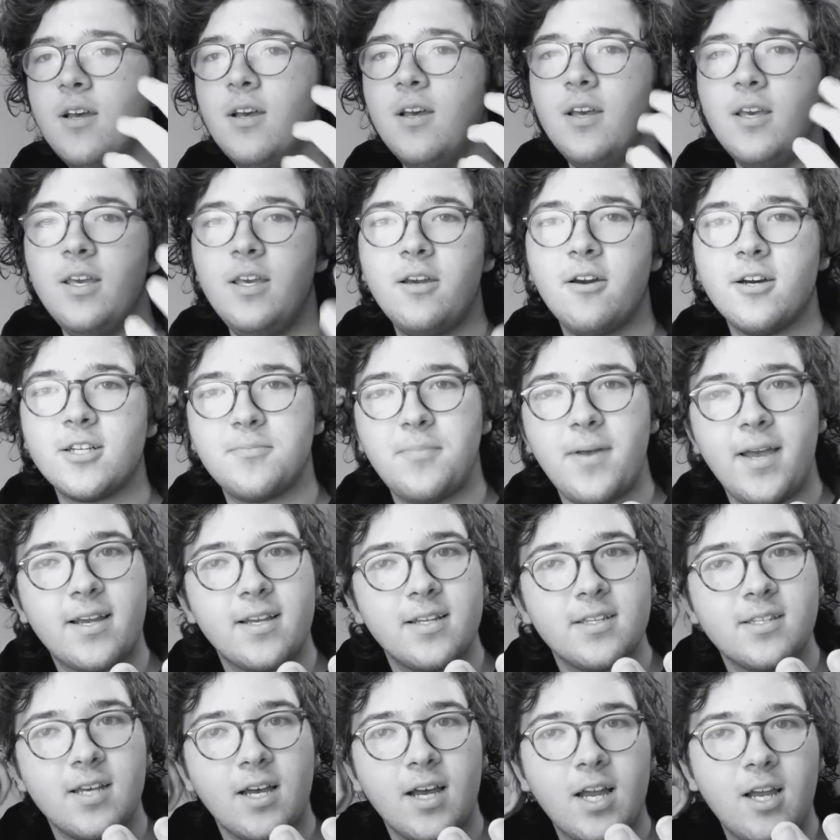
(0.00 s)
He goes back in
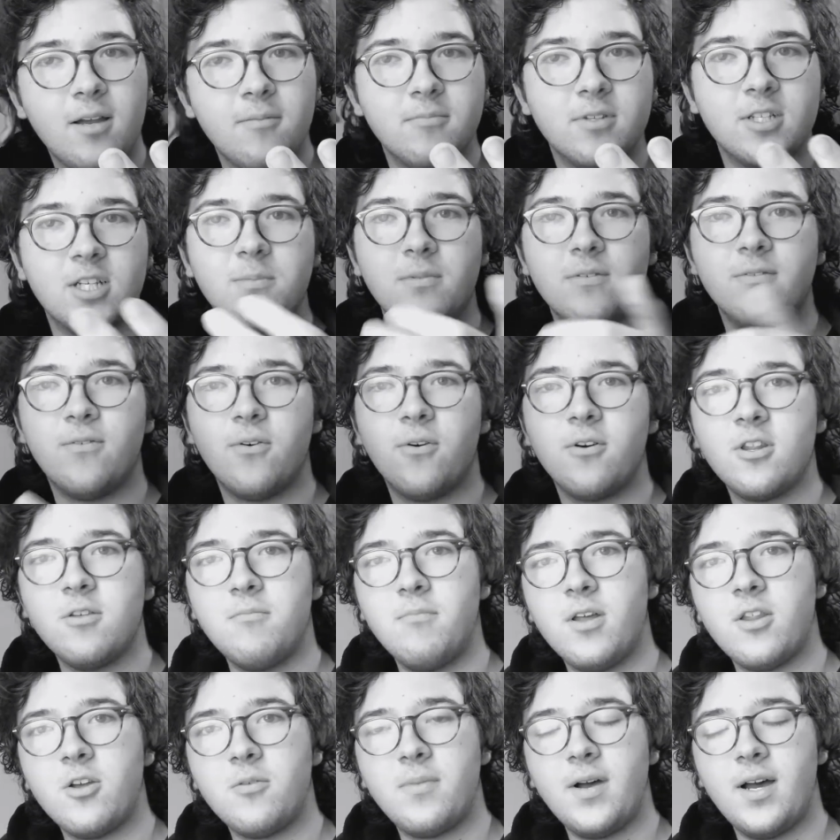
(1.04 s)
time to before the
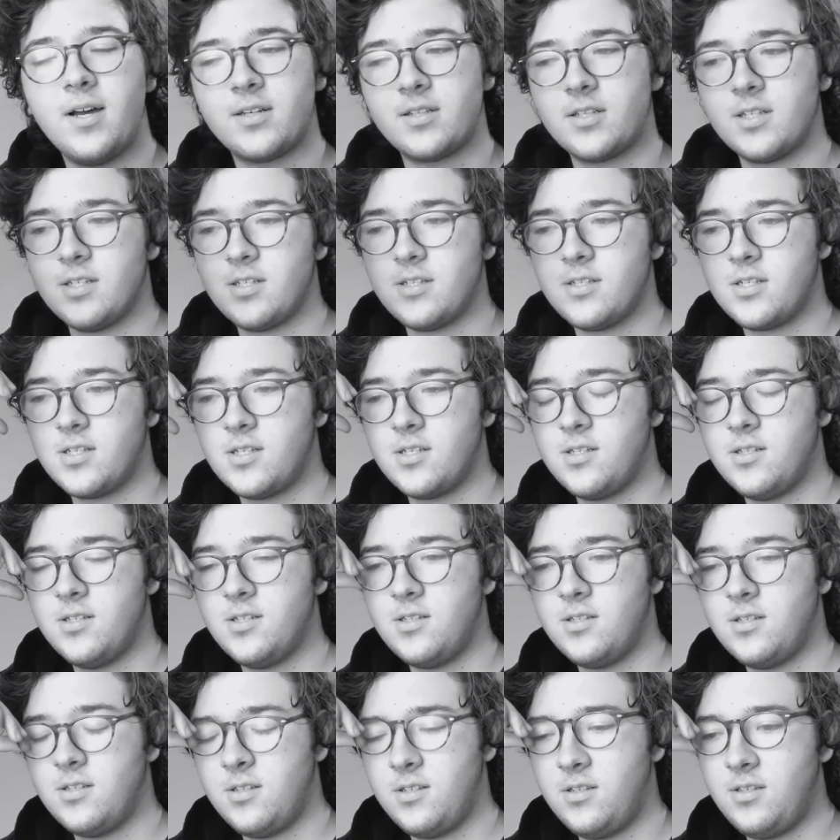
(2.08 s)
mother boxes
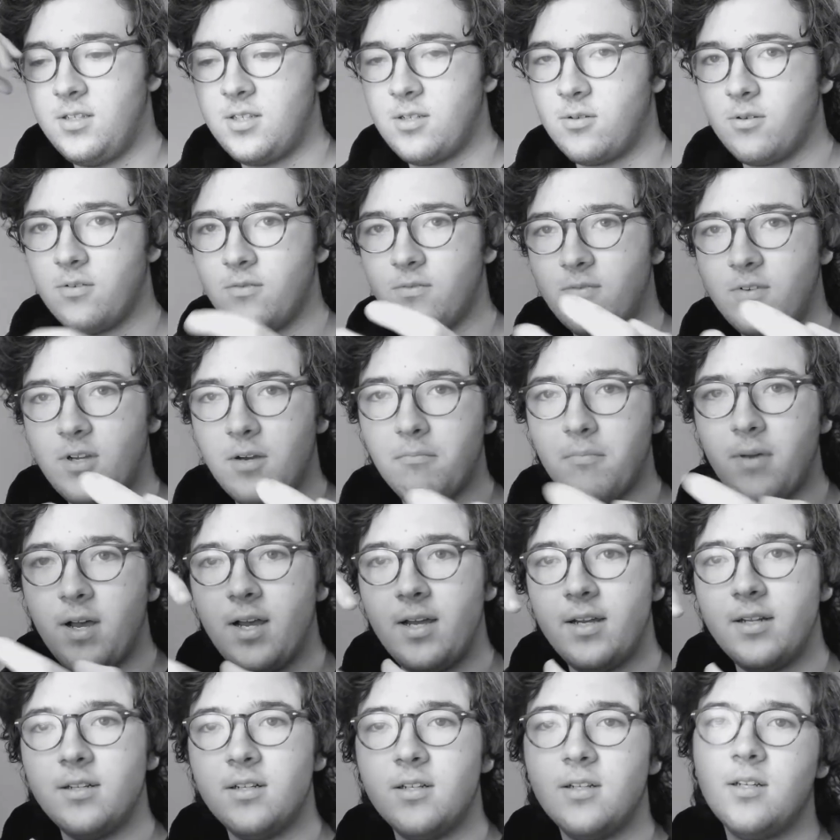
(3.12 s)
sort of
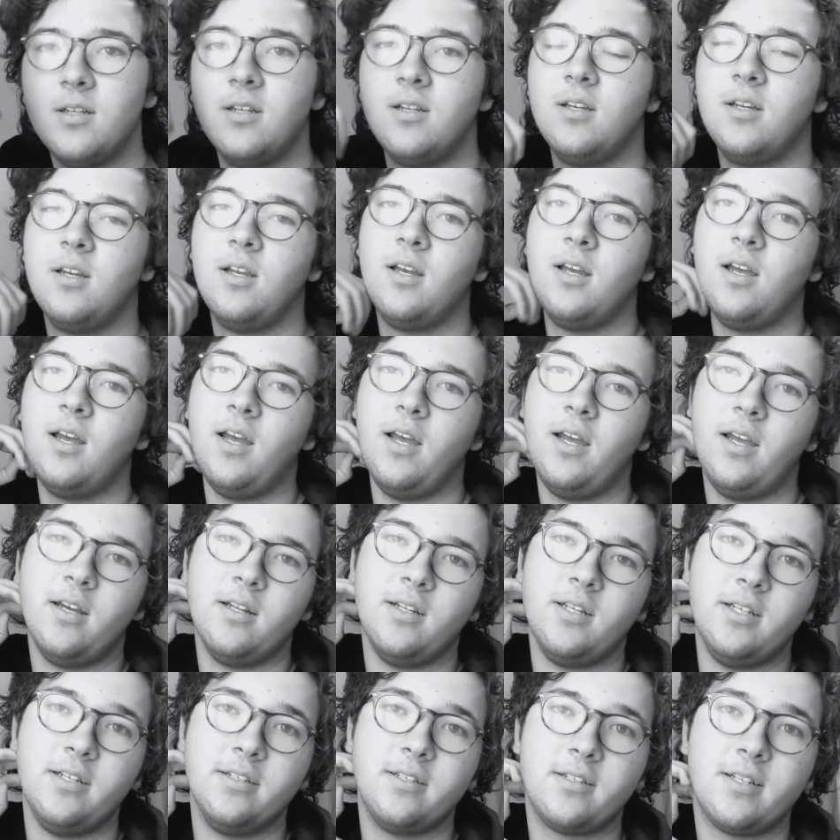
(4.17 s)
combine, and
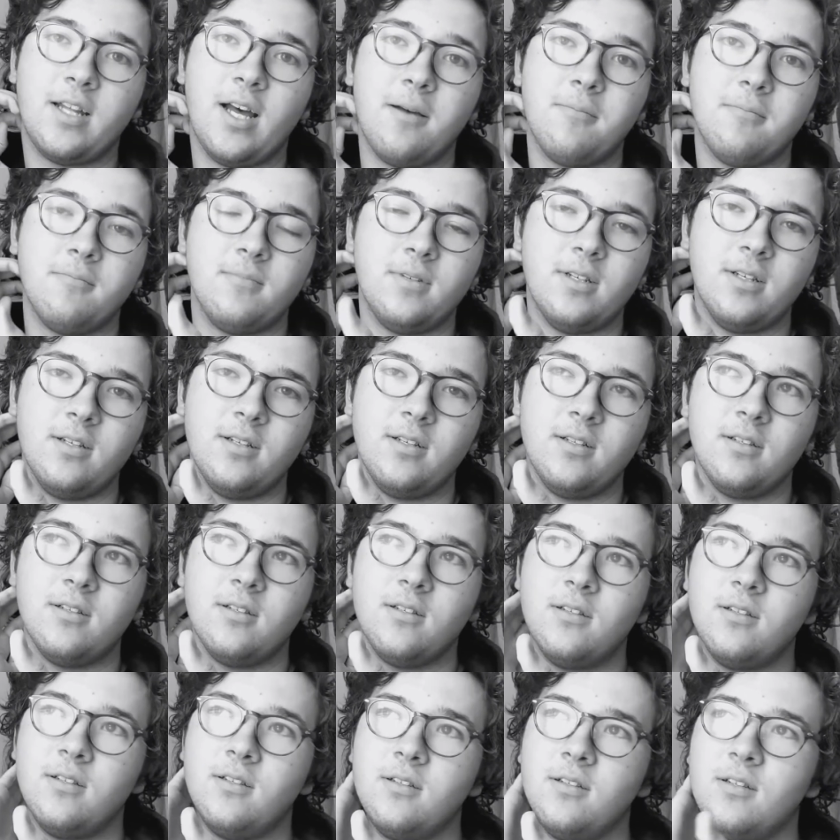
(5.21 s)
they stop
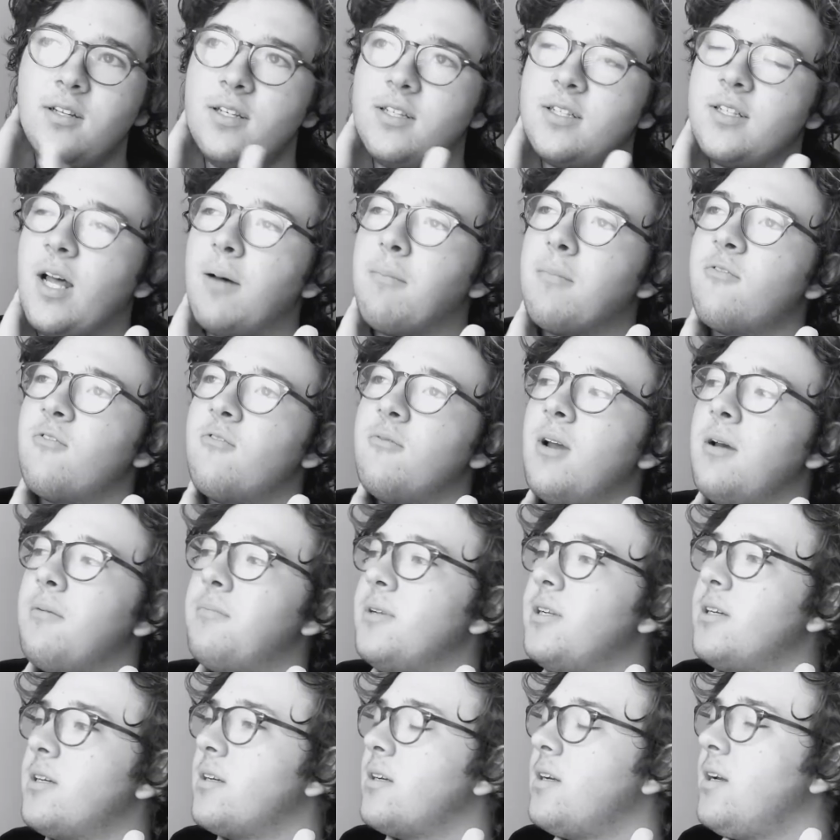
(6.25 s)
it from
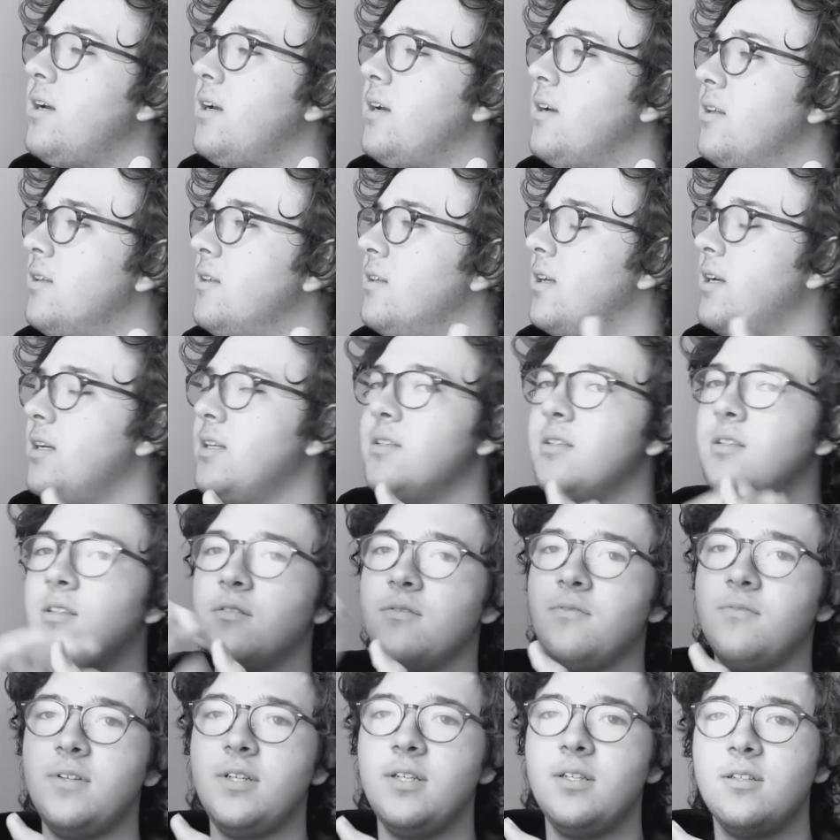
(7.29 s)
happening, and they
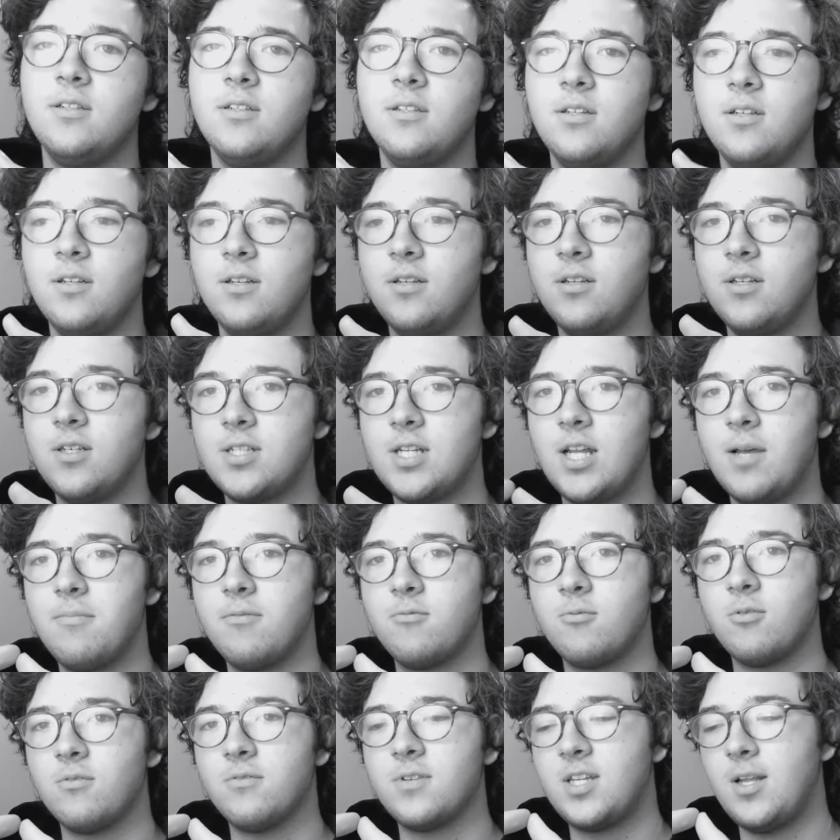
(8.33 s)
defeat
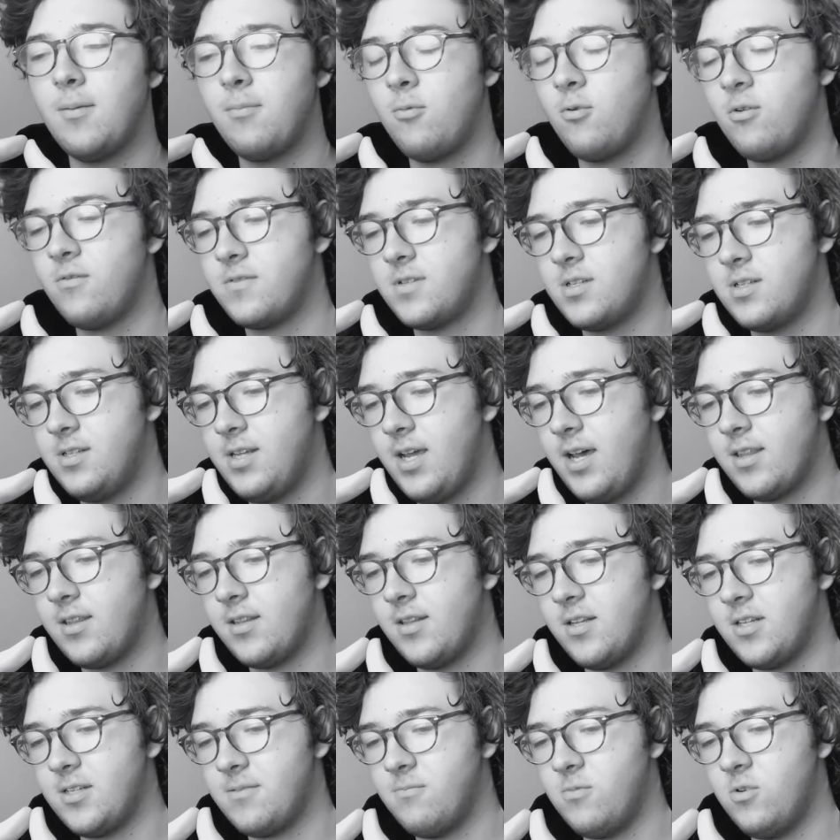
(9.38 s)
Steppenwolf. Steppenwolf's death in
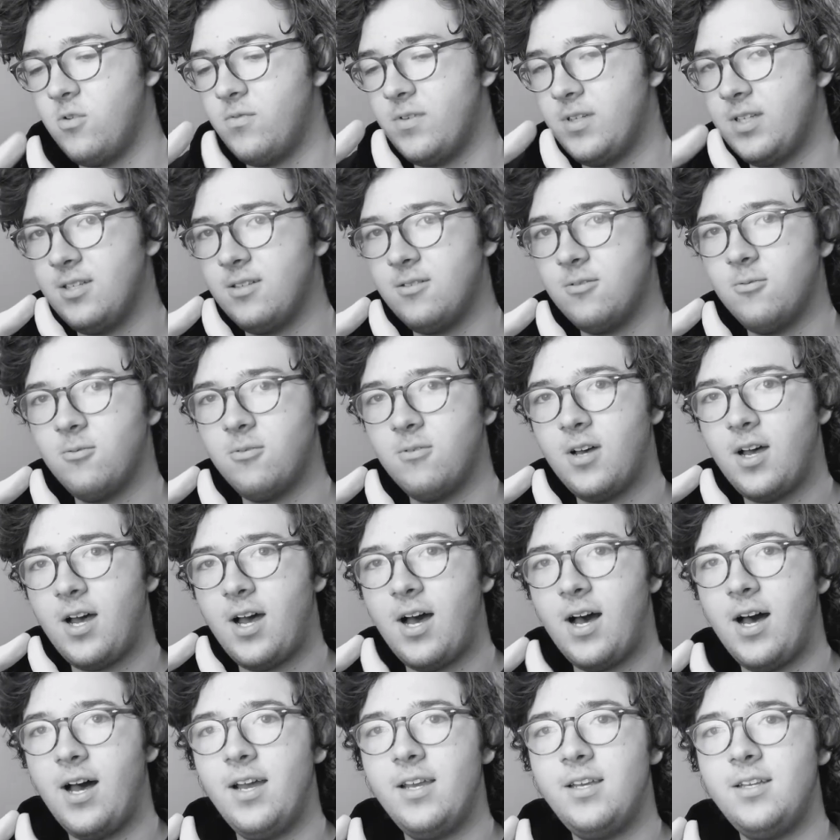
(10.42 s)
this movie,
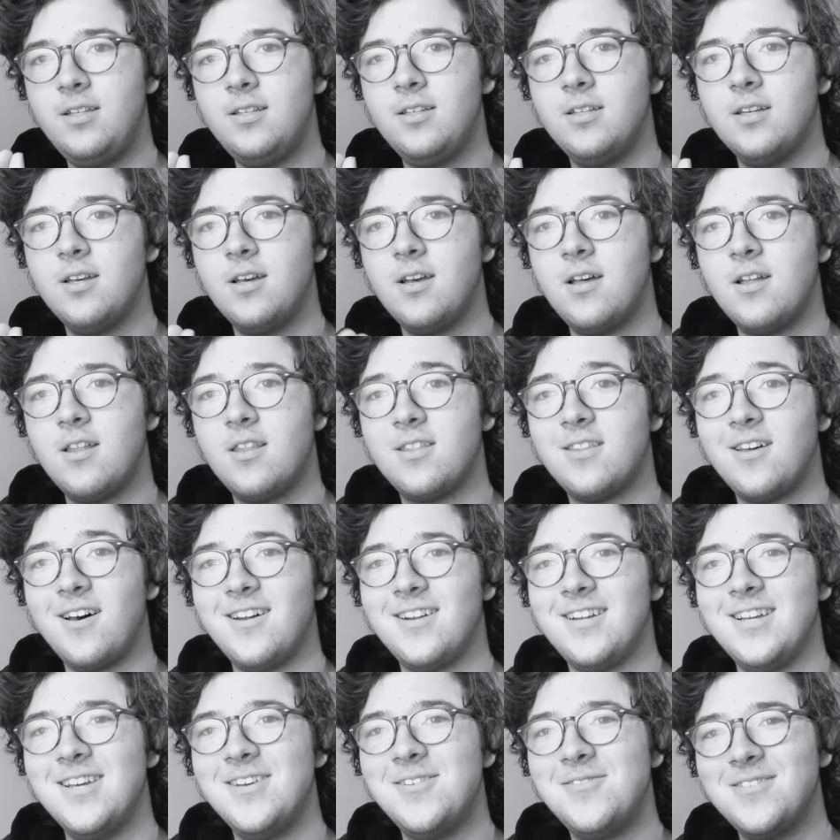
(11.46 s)
I thought
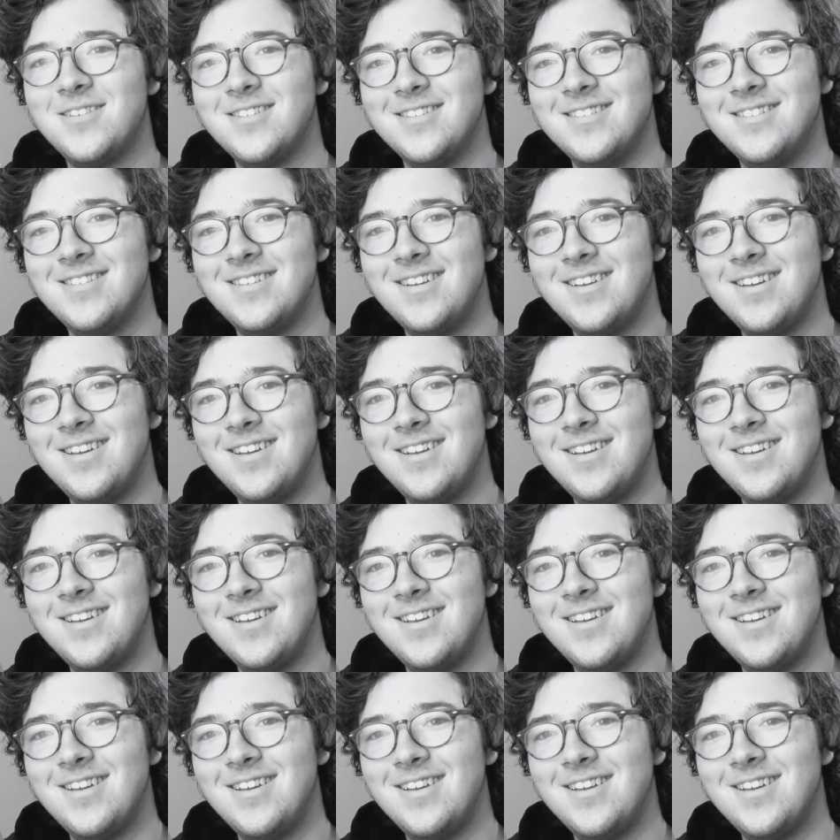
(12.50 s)
it was